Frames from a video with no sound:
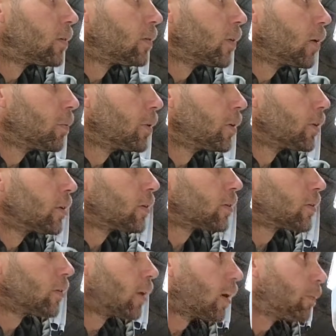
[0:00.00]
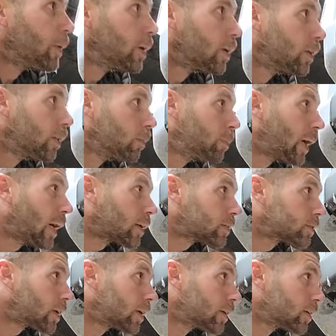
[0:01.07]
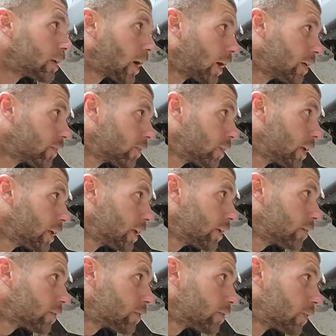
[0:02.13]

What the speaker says: rubber grommet on the back side to isolate it